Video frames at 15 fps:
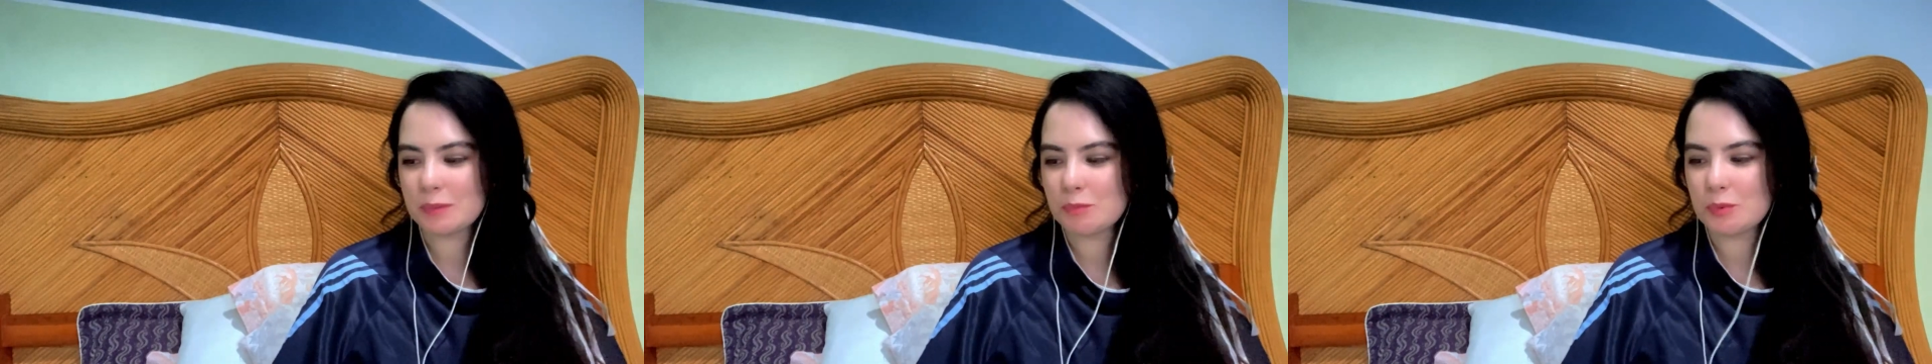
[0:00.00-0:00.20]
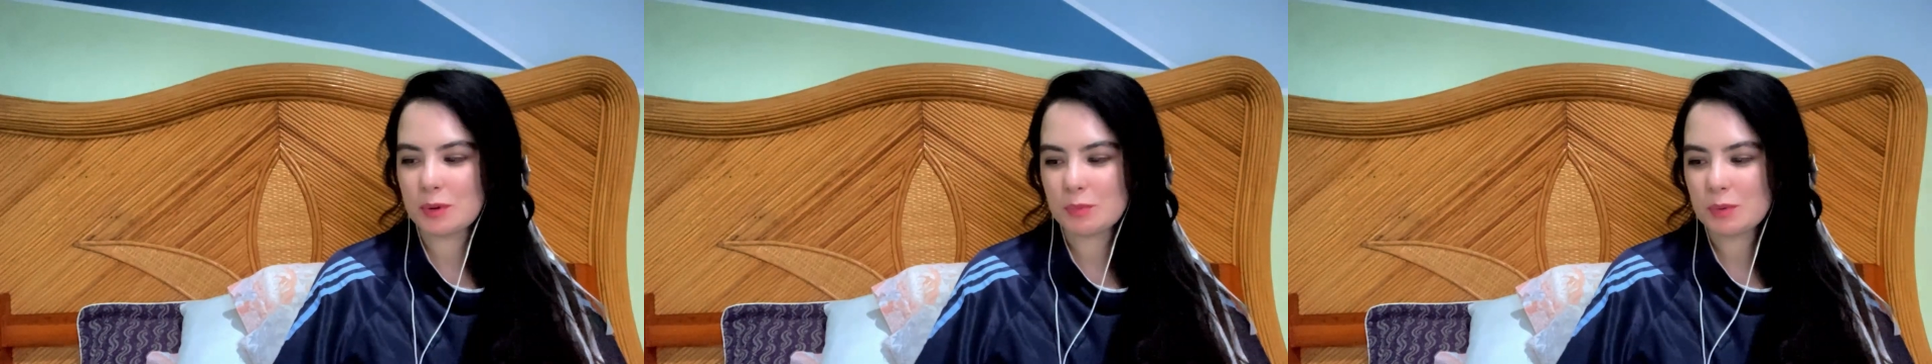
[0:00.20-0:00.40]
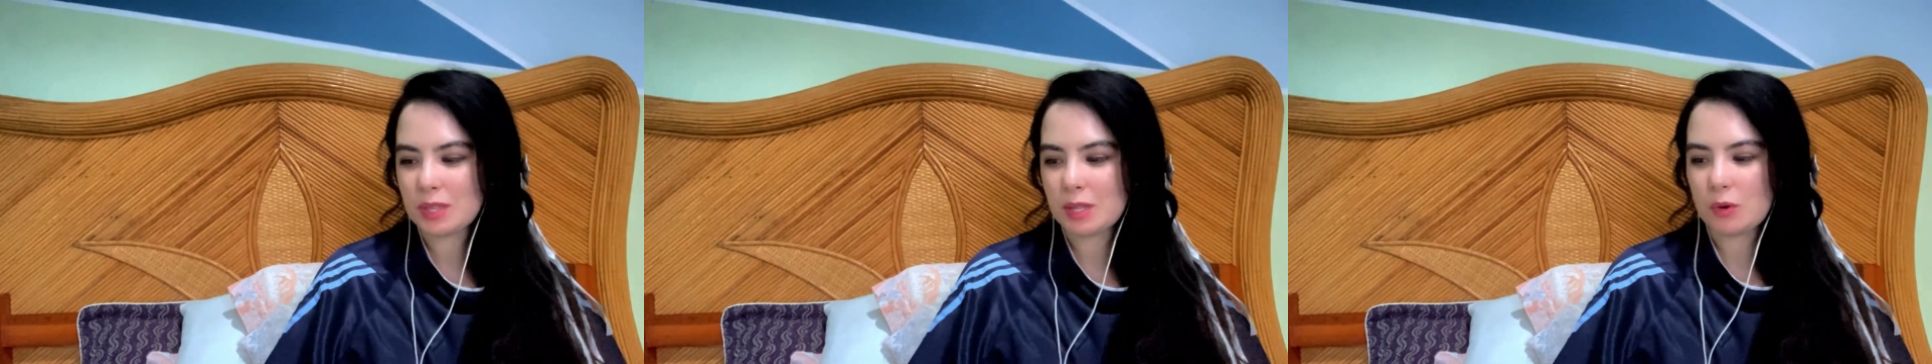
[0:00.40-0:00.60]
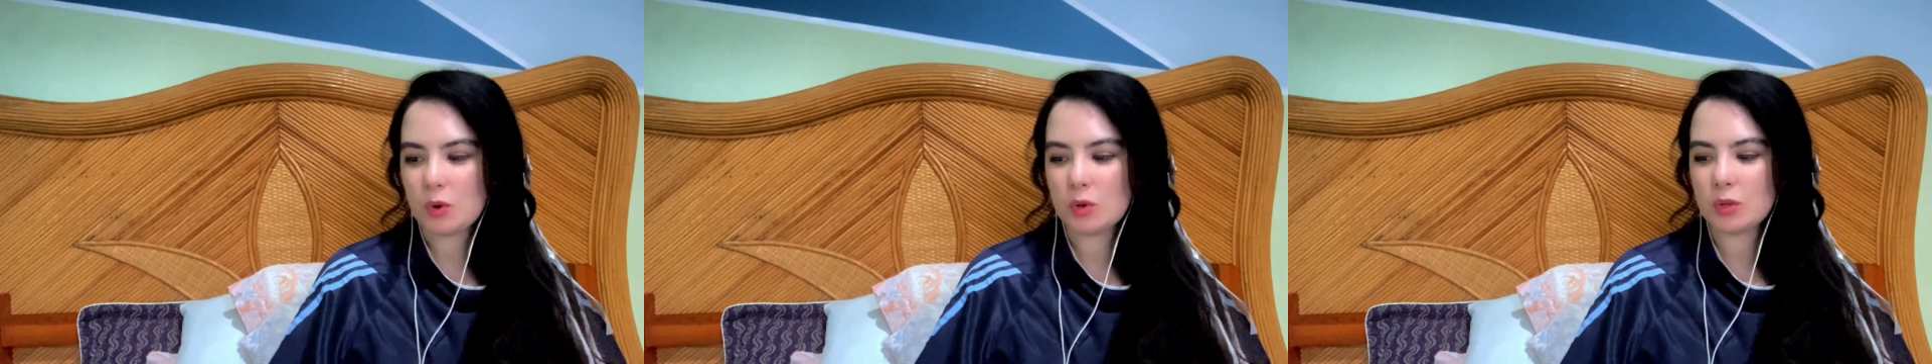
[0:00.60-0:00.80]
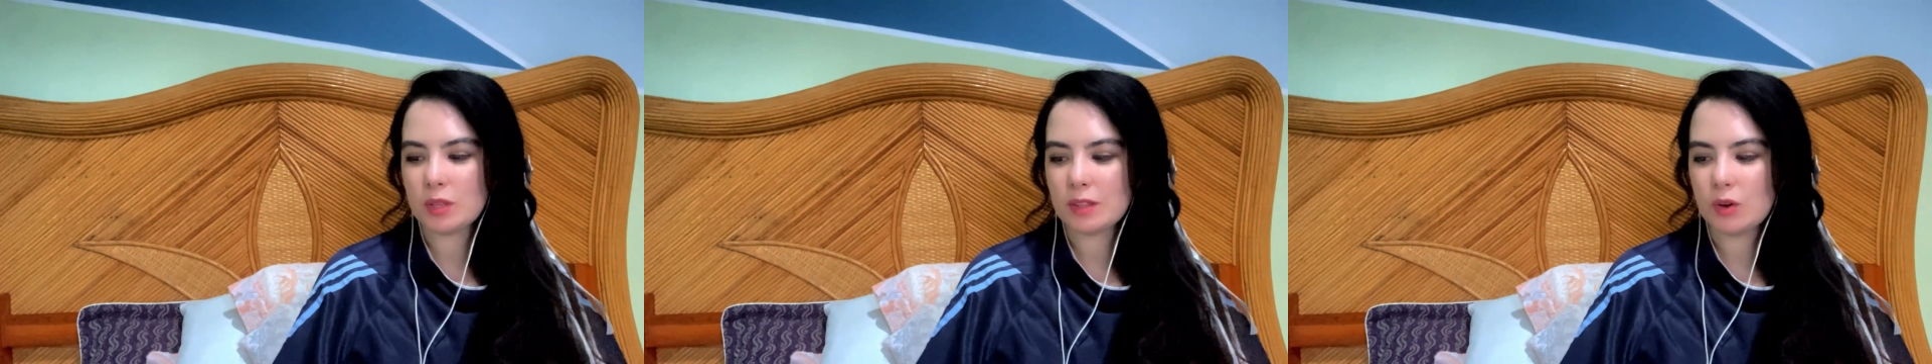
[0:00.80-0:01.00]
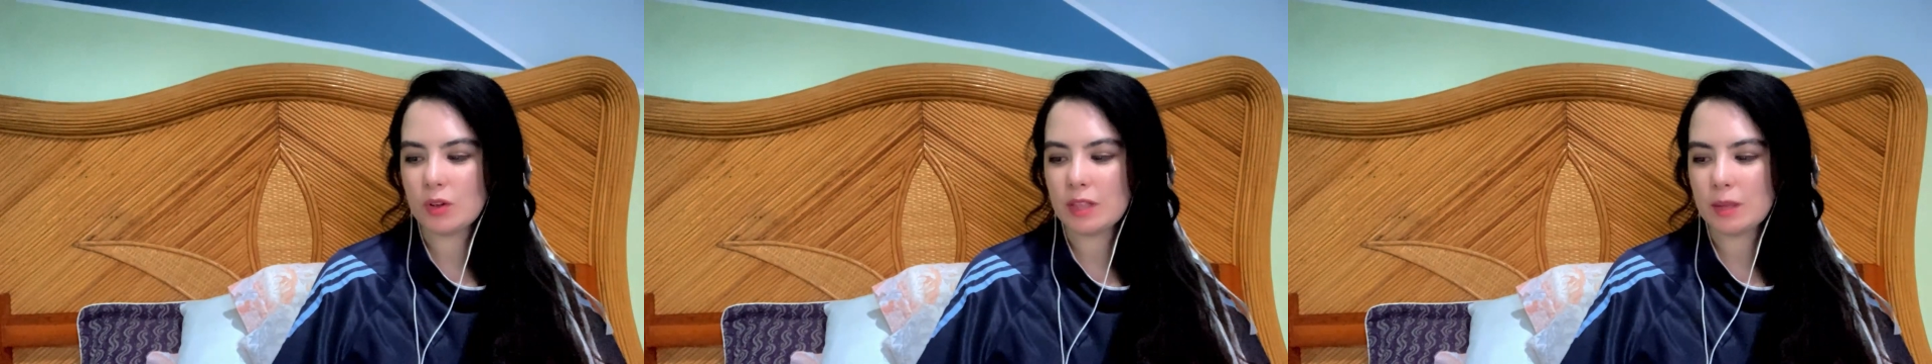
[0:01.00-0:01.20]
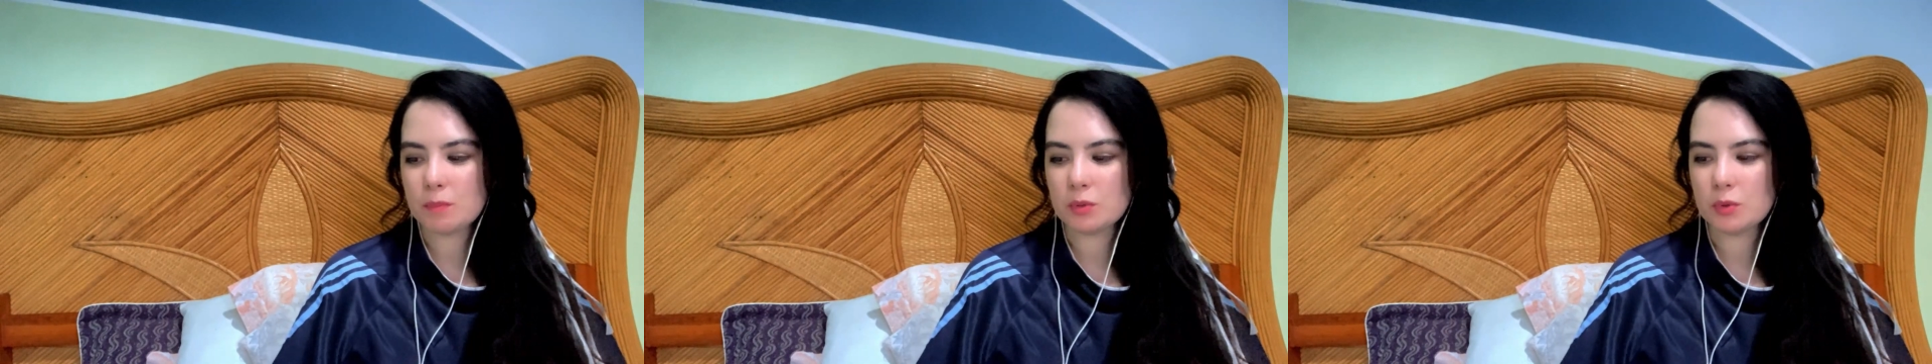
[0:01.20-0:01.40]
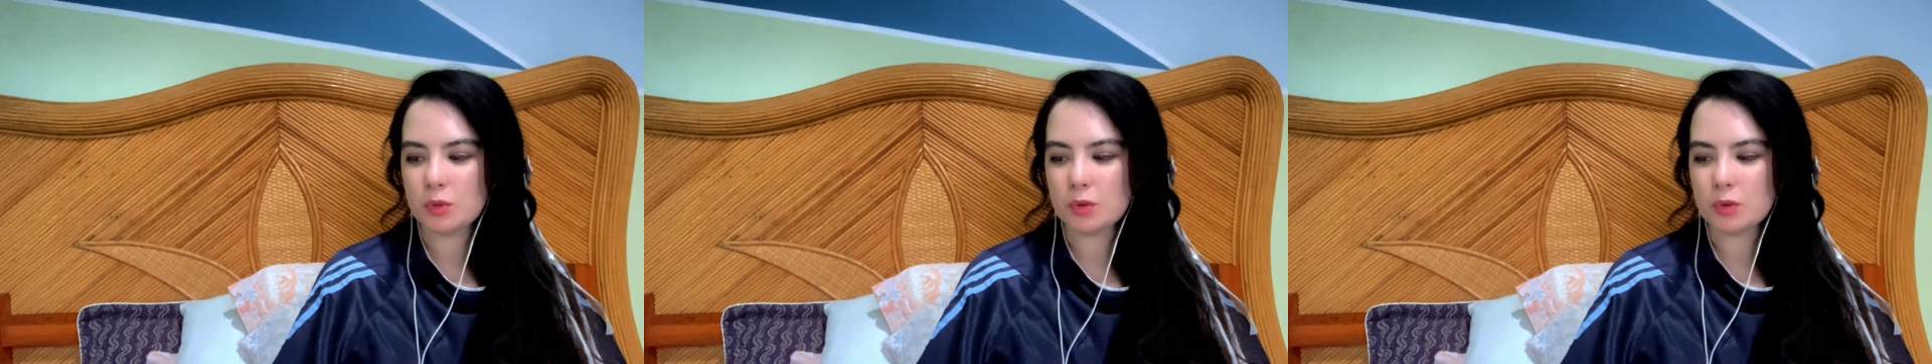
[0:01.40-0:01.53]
with all that blue,